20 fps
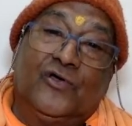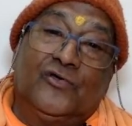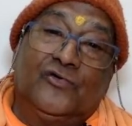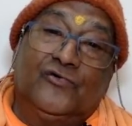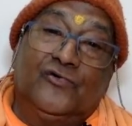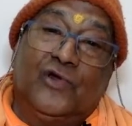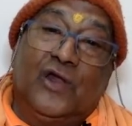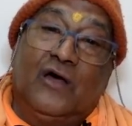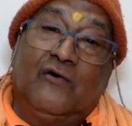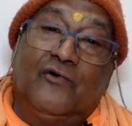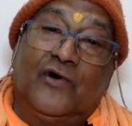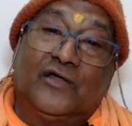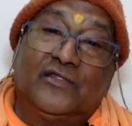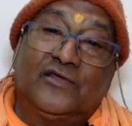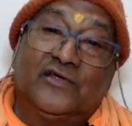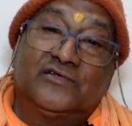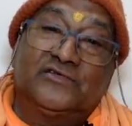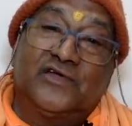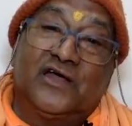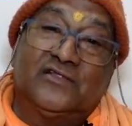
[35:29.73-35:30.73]
You love
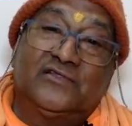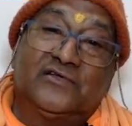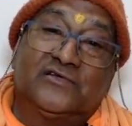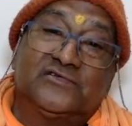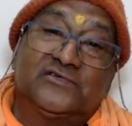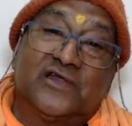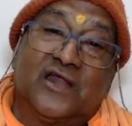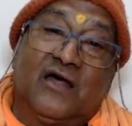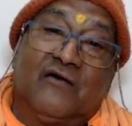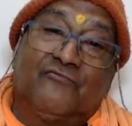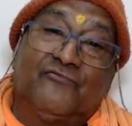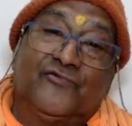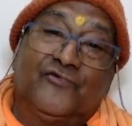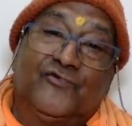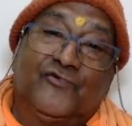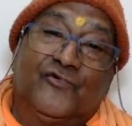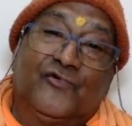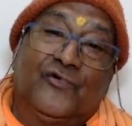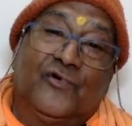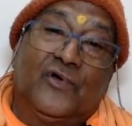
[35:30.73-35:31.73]
others, others love
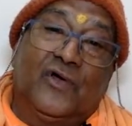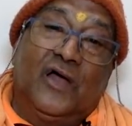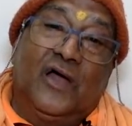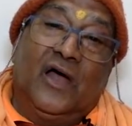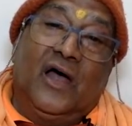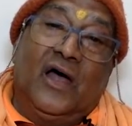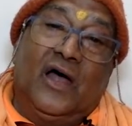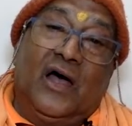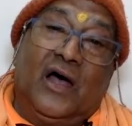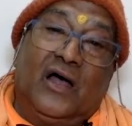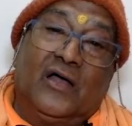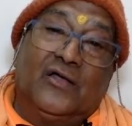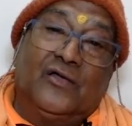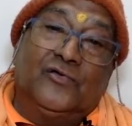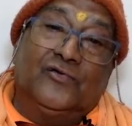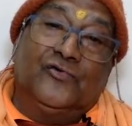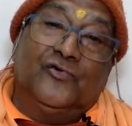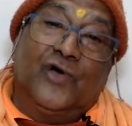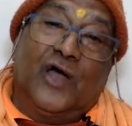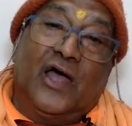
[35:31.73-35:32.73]
you.
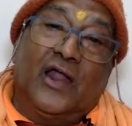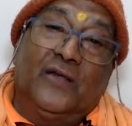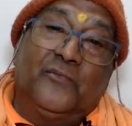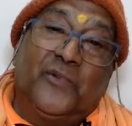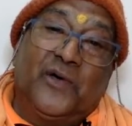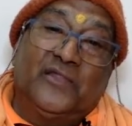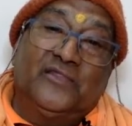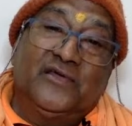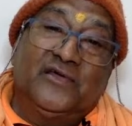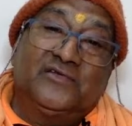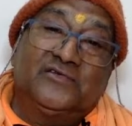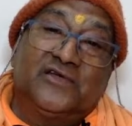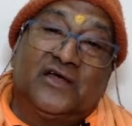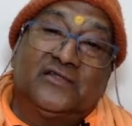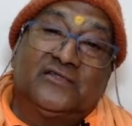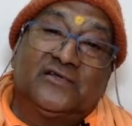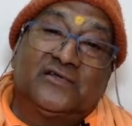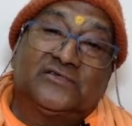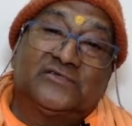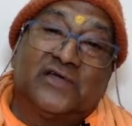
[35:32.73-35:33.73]
You help others,
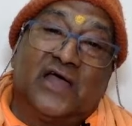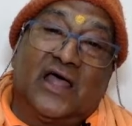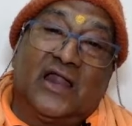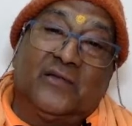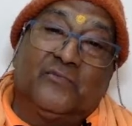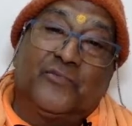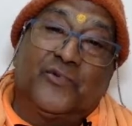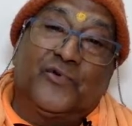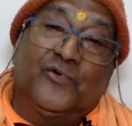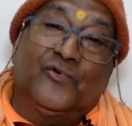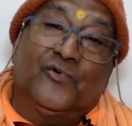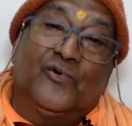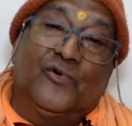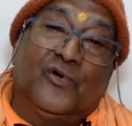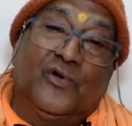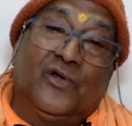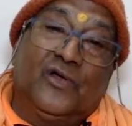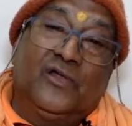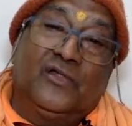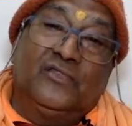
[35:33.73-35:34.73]
others help you.
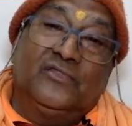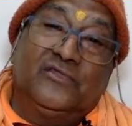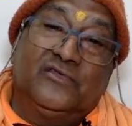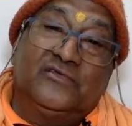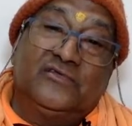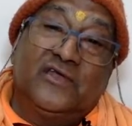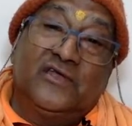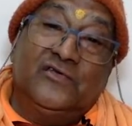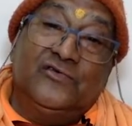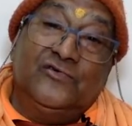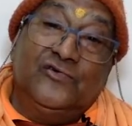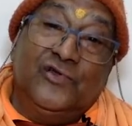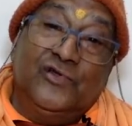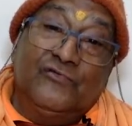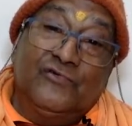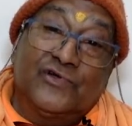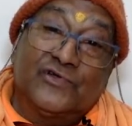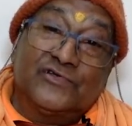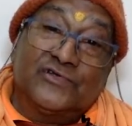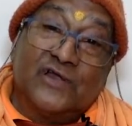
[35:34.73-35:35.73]
This is a
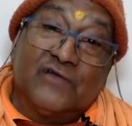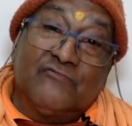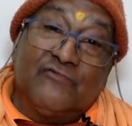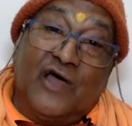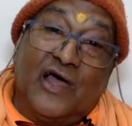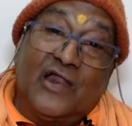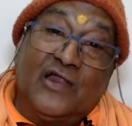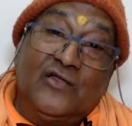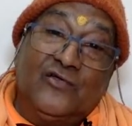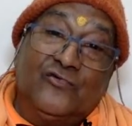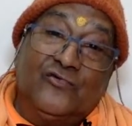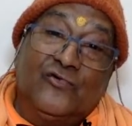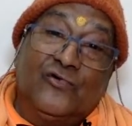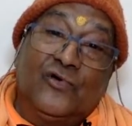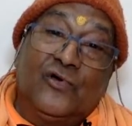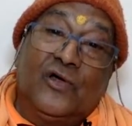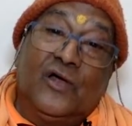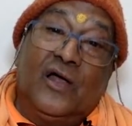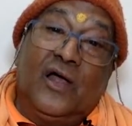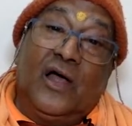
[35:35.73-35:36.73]
universal value.
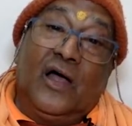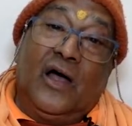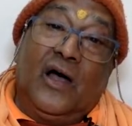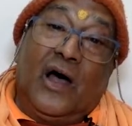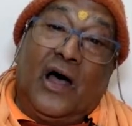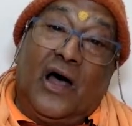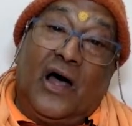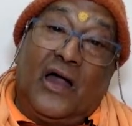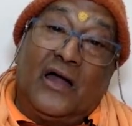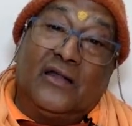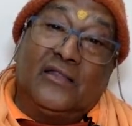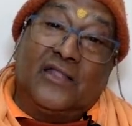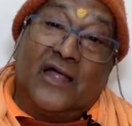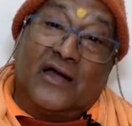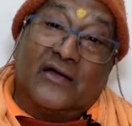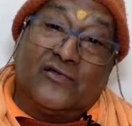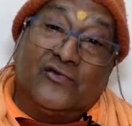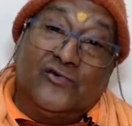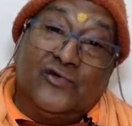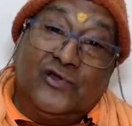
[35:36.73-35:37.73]
And
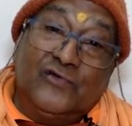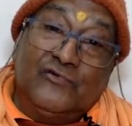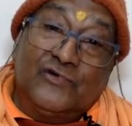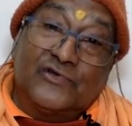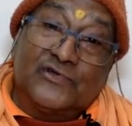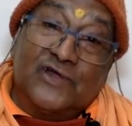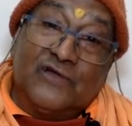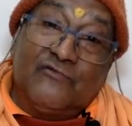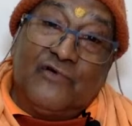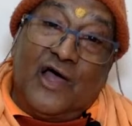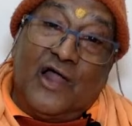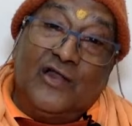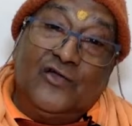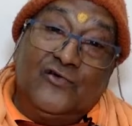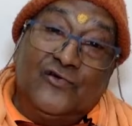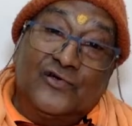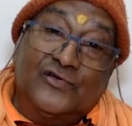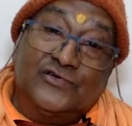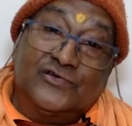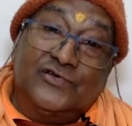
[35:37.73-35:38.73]
that universal
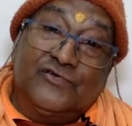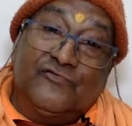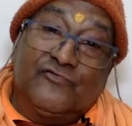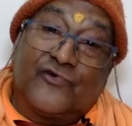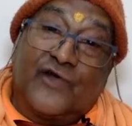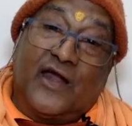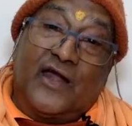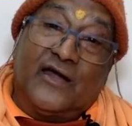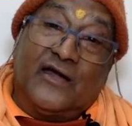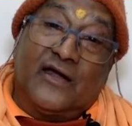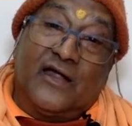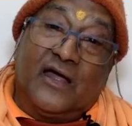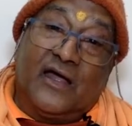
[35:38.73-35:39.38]
value is different.